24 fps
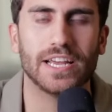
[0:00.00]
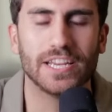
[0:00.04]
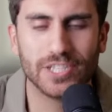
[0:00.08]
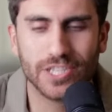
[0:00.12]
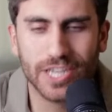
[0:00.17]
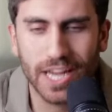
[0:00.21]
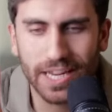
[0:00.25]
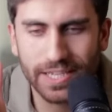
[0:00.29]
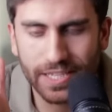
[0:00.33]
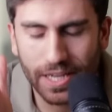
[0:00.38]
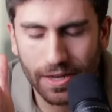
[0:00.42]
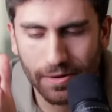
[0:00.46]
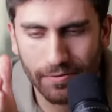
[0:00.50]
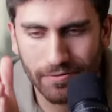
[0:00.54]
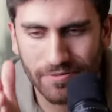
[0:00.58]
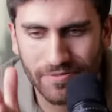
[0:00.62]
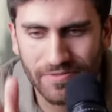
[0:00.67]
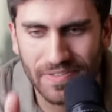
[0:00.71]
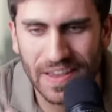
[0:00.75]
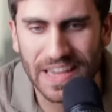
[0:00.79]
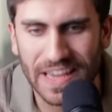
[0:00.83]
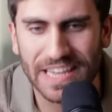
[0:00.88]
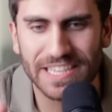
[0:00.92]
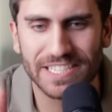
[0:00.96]
She had to come
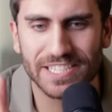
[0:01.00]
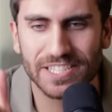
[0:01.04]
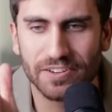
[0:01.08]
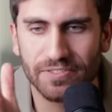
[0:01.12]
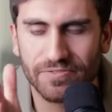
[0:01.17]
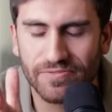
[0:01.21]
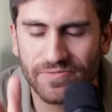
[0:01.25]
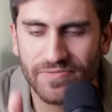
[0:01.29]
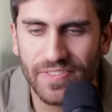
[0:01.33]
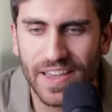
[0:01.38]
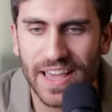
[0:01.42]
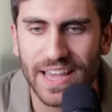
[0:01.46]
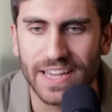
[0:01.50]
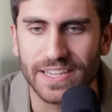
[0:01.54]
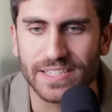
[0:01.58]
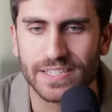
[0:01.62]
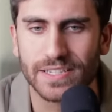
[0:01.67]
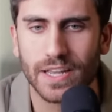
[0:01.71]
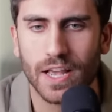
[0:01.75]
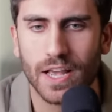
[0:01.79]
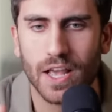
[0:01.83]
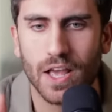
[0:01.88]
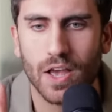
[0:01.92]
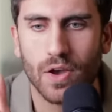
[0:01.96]
face to
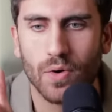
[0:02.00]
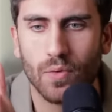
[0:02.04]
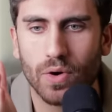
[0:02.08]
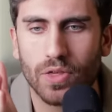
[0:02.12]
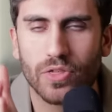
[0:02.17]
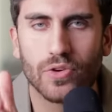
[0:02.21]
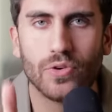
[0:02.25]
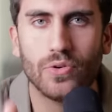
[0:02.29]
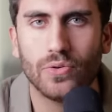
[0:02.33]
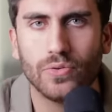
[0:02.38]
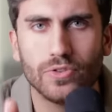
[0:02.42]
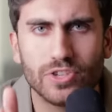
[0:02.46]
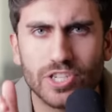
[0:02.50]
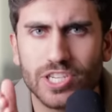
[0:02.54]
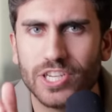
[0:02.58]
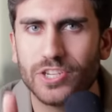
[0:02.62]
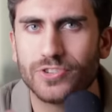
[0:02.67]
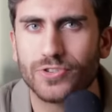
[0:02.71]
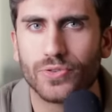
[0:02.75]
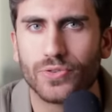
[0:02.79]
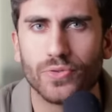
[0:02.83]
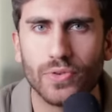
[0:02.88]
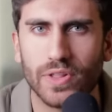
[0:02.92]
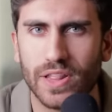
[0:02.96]
face with who
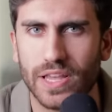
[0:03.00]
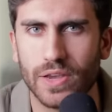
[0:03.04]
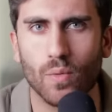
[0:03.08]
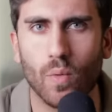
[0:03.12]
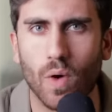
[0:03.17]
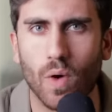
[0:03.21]
she truly